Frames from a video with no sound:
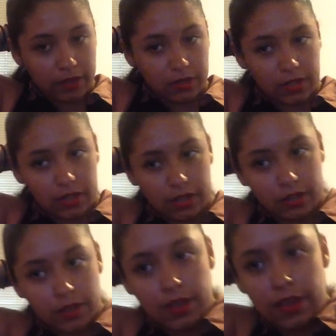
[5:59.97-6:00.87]

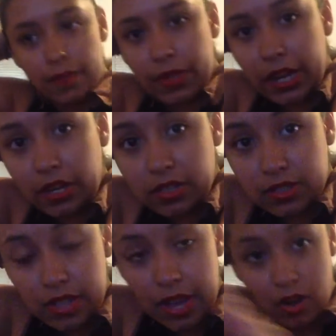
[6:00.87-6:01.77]
the hairs
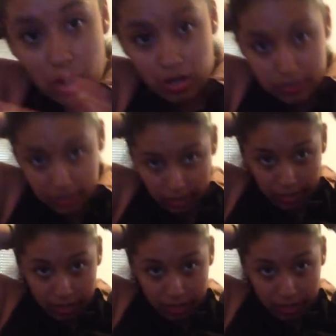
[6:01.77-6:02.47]
that are sticking